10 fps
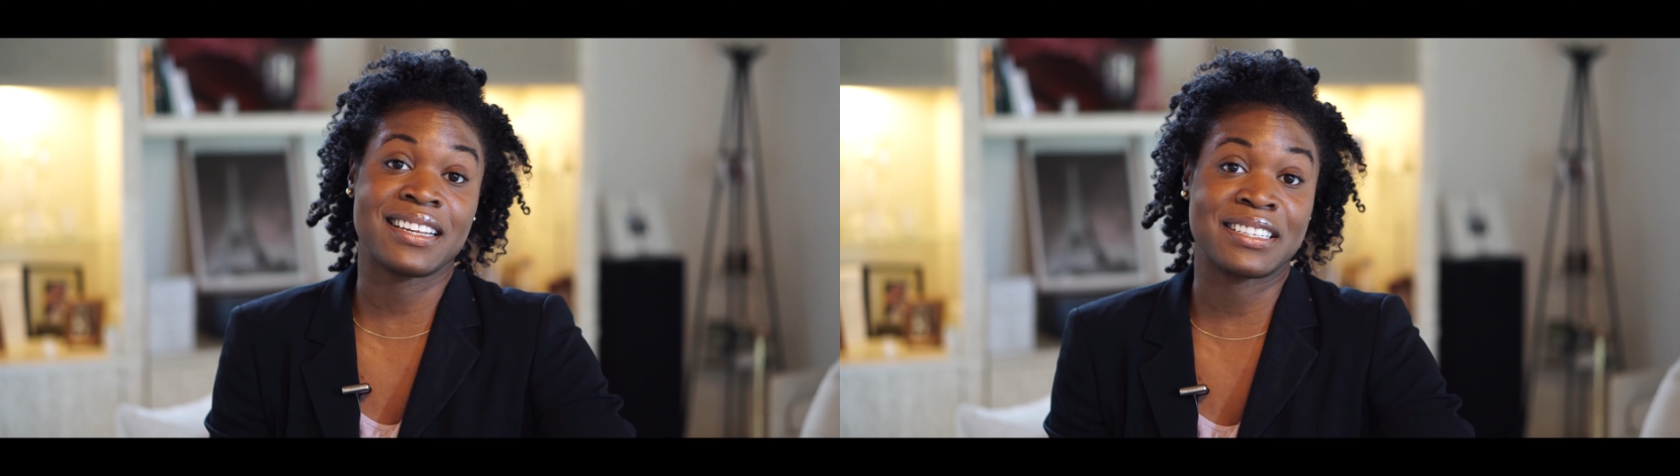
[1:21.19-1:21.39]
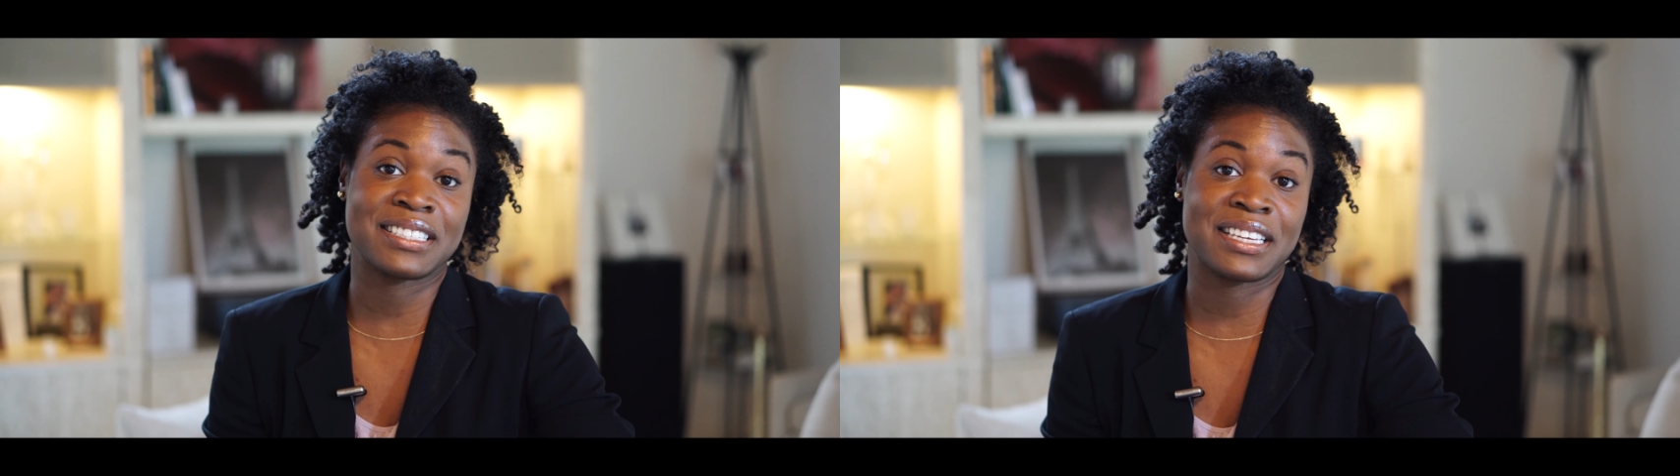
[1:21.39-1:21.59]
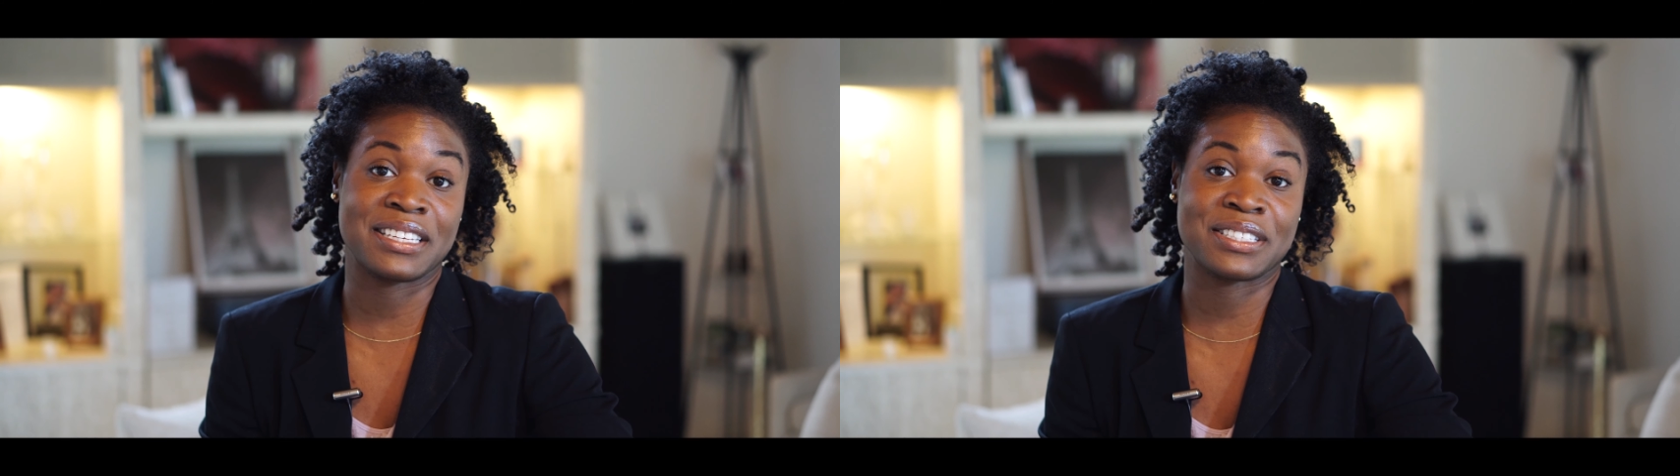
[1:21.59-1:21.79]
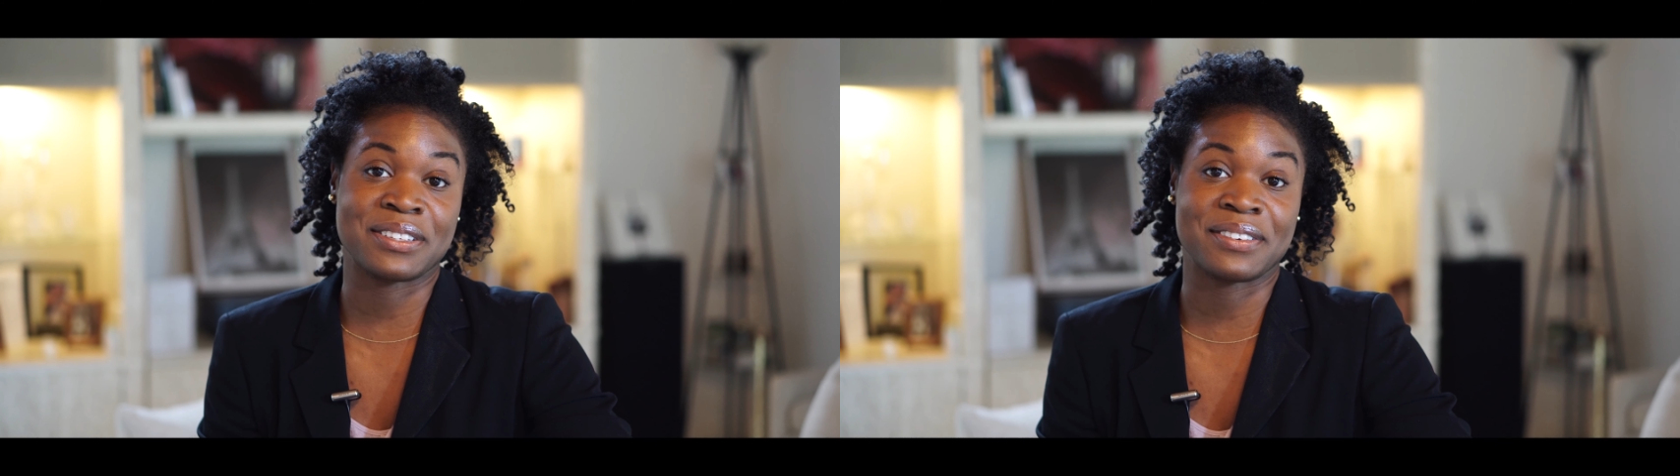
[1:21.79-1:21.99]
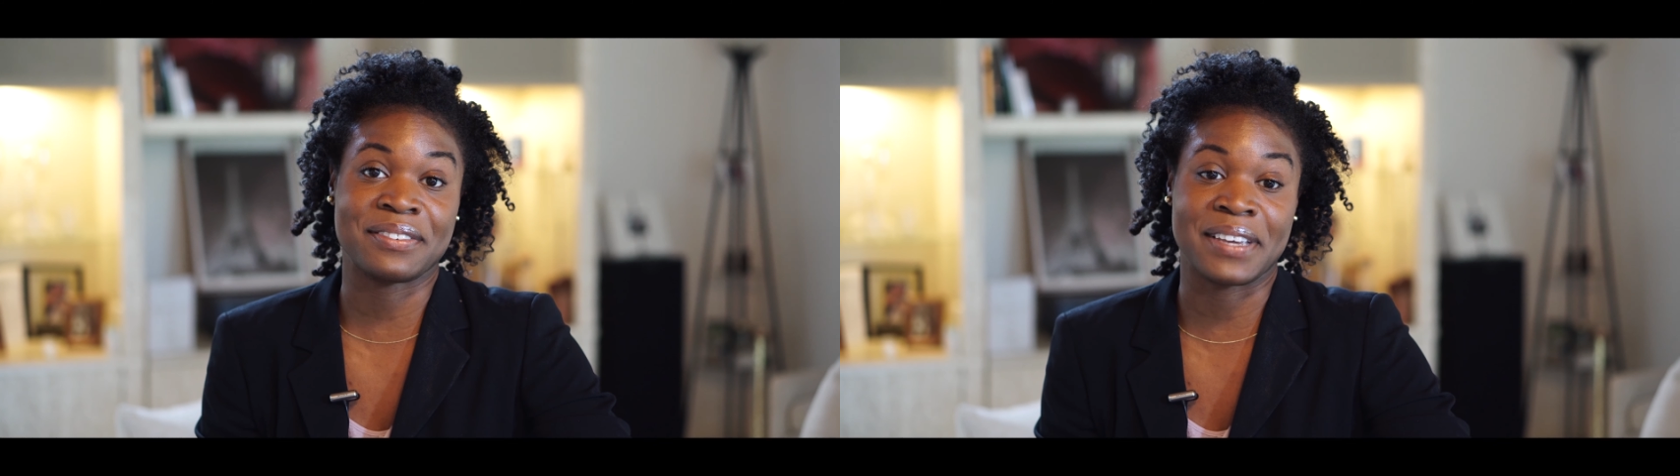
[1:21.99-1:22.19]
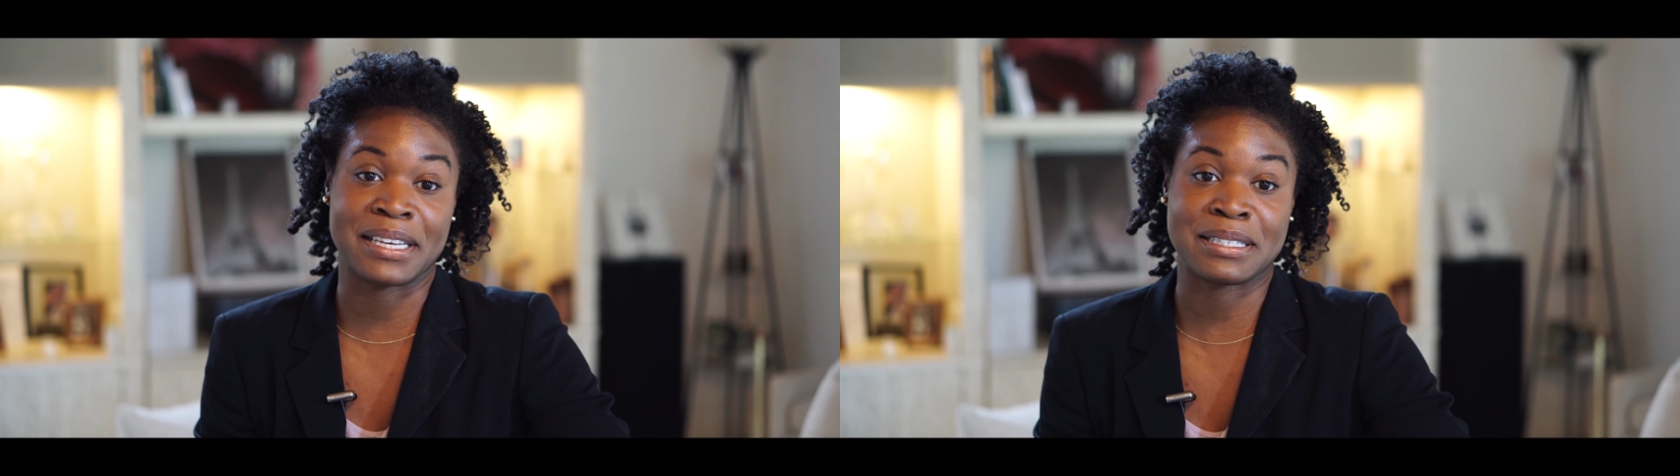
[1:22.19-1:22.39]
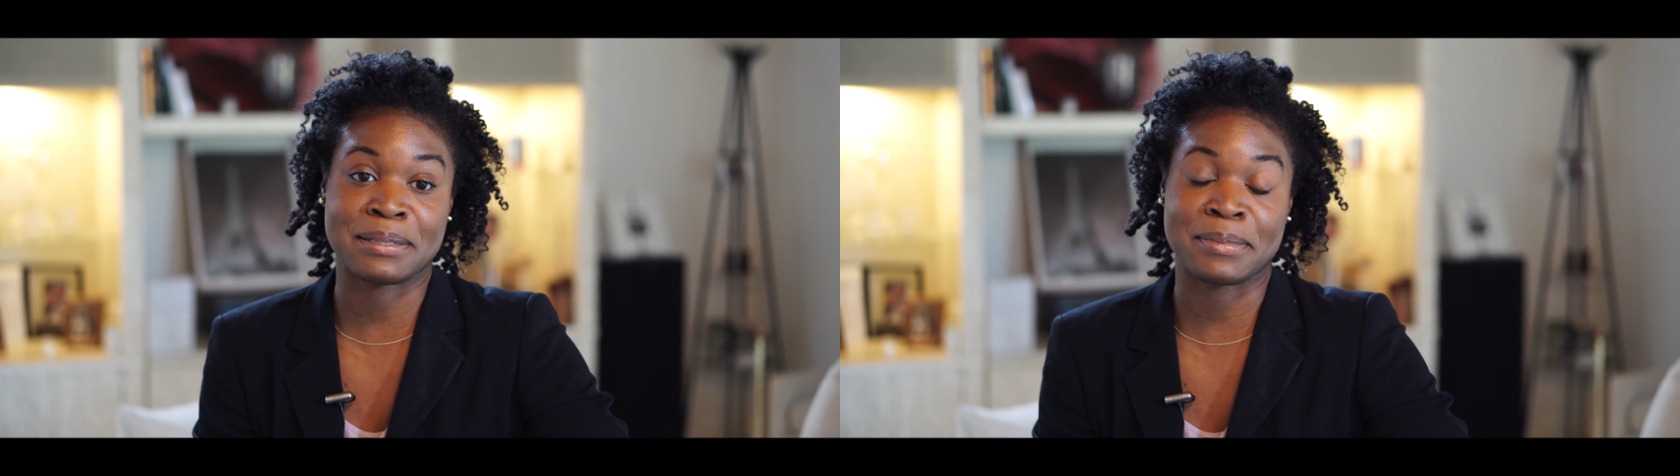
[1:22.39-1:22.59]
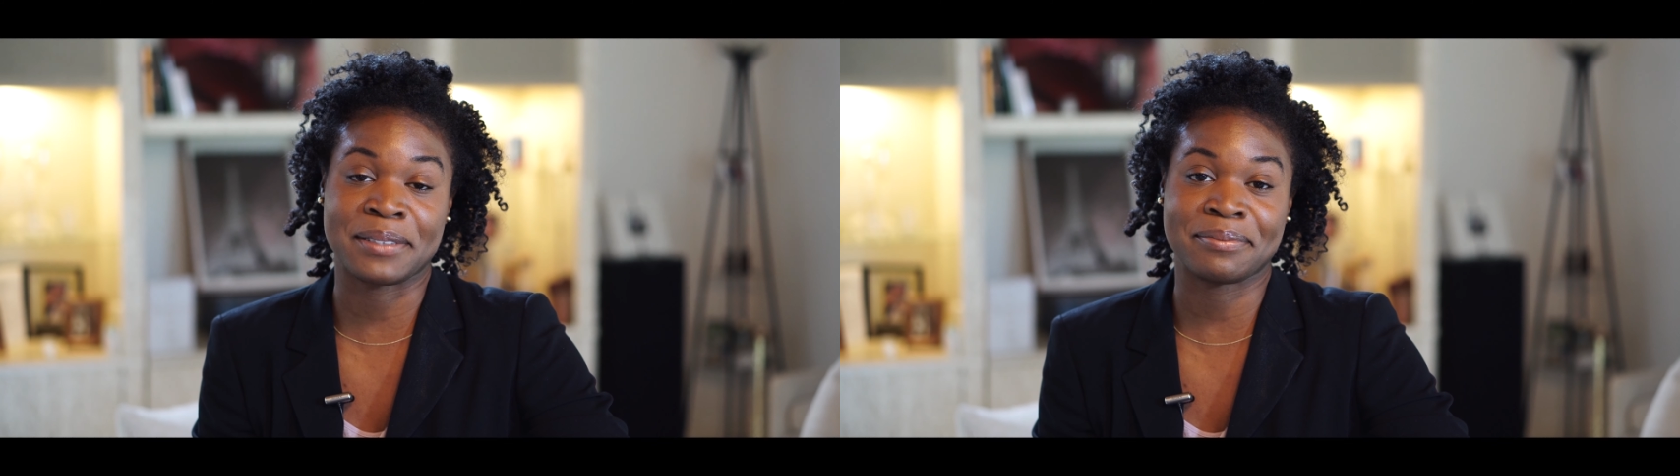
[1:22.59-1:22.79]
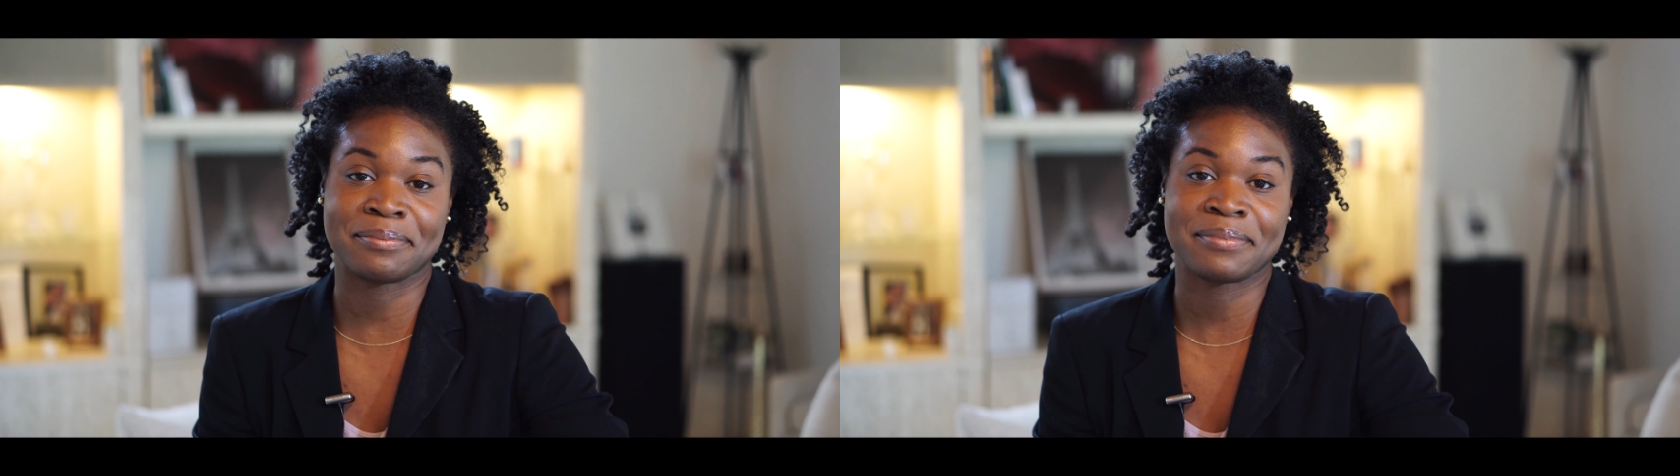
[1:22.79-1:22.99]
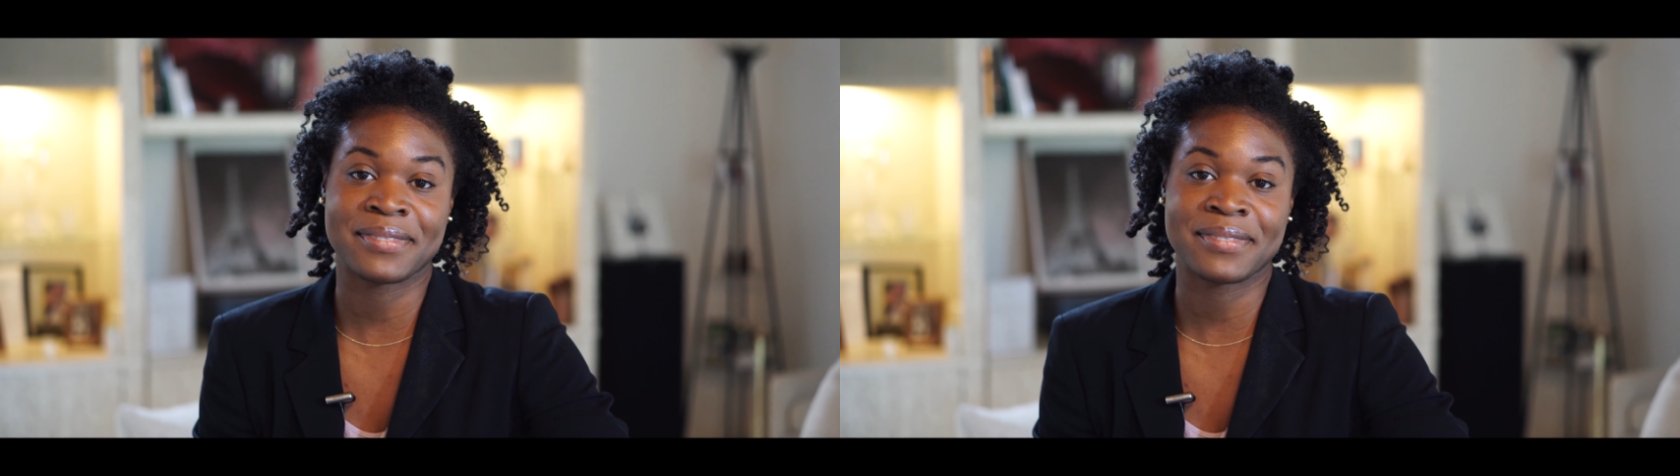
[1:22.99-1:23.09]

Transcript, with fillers: and educational advancement.